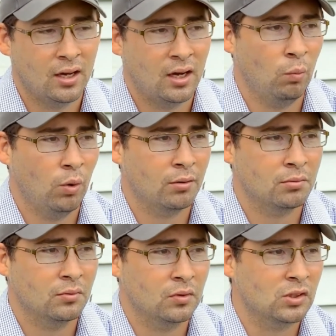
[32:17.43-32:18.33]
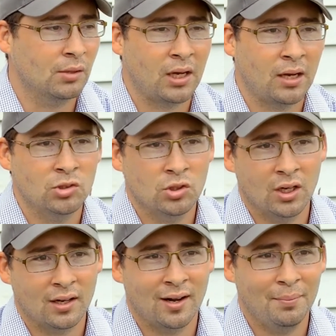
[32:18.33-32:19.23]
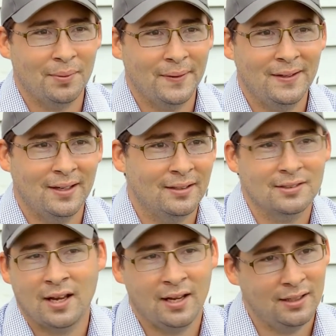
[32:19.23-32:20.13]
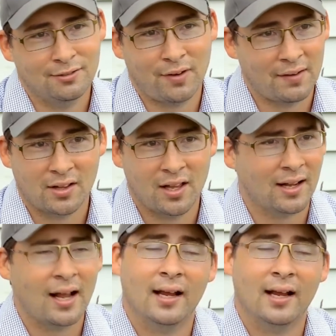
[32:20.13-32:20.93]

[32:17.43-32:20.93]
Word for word: Um, where sometimes you get a company and it's, hey, it's five o'clock,